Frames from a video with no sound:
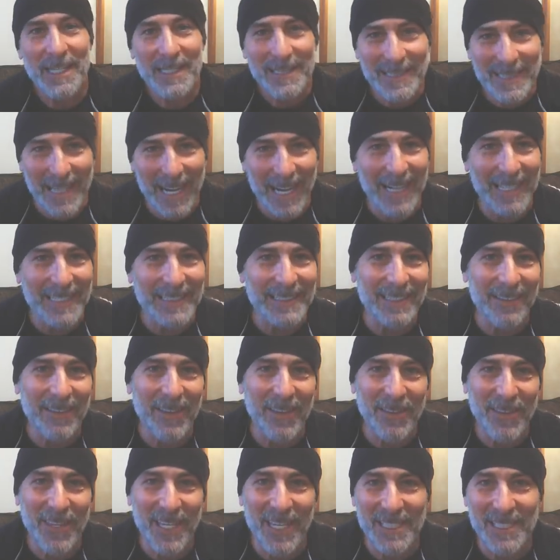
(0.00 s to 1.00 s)
Dying to
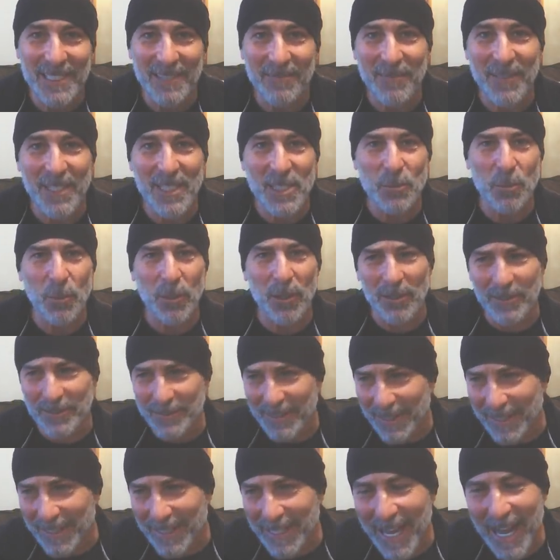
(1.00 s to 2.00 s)
the things of this world,
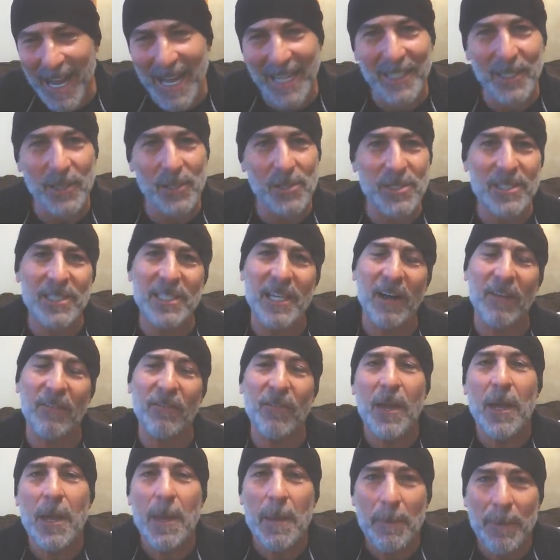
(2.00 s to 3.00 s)
deny
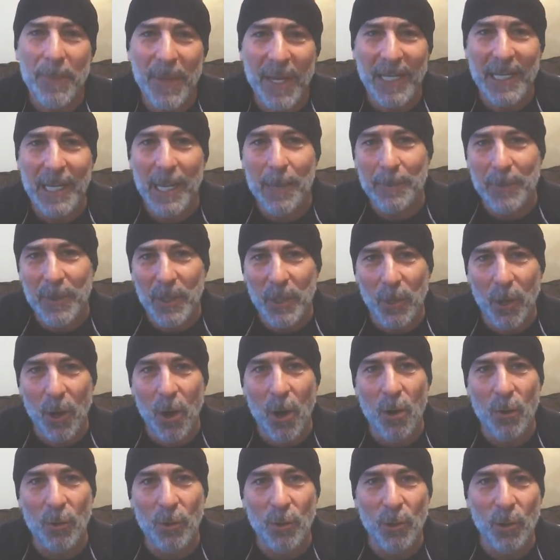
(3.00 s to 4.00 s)
yourself, pick up your
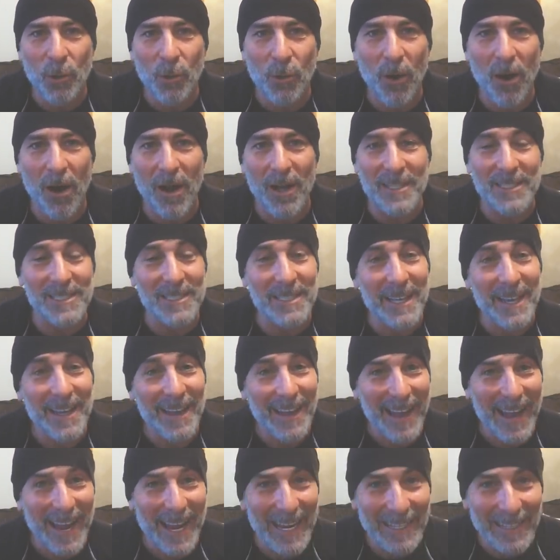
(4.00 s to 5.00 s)
own cross
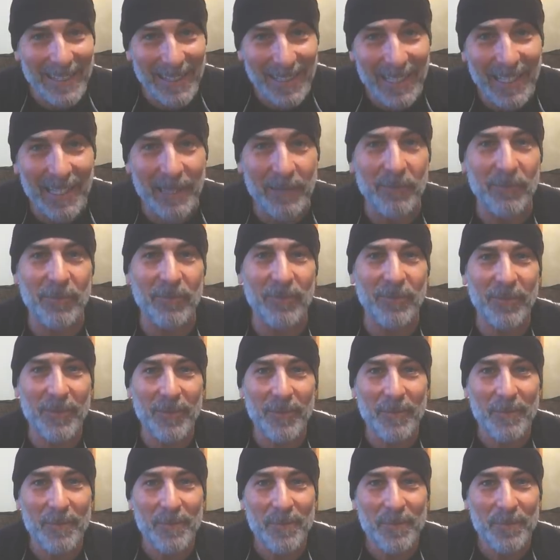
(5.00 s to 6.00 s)
and live.
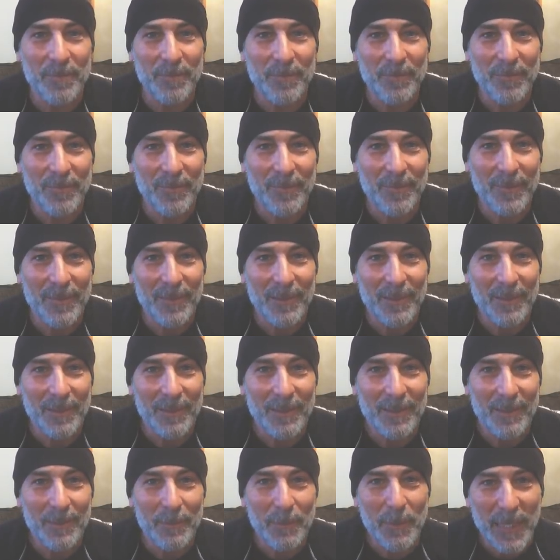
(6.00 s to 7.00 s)

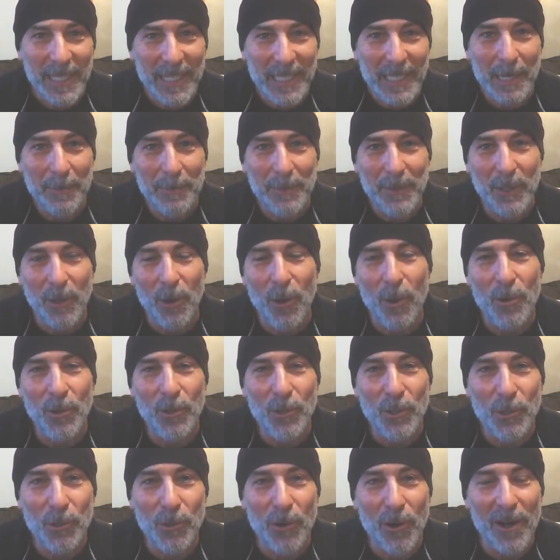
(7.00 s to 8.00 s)
Picking up your own
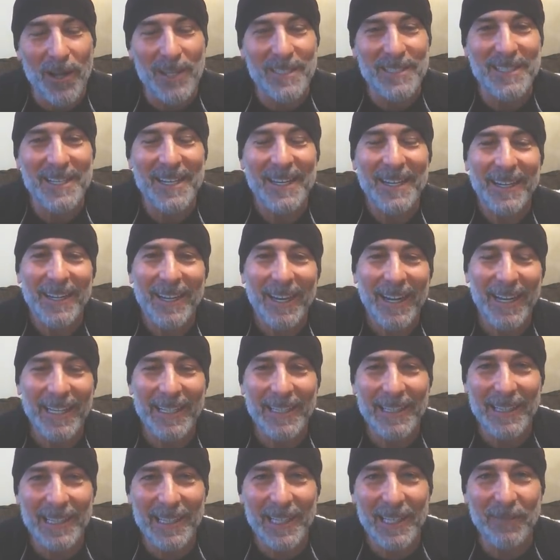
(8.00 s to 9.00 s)
cross
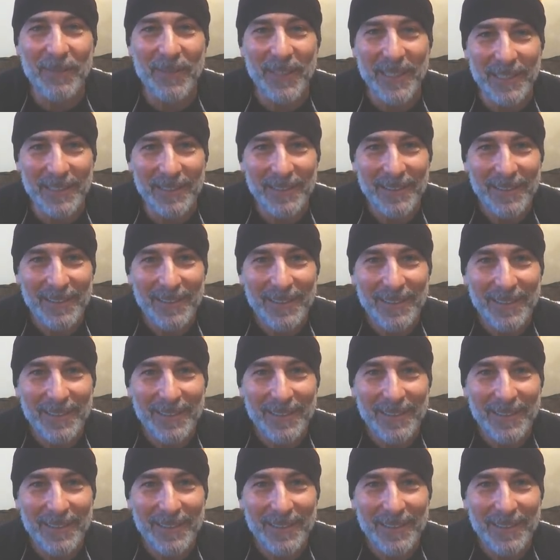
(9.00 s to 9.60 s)
and living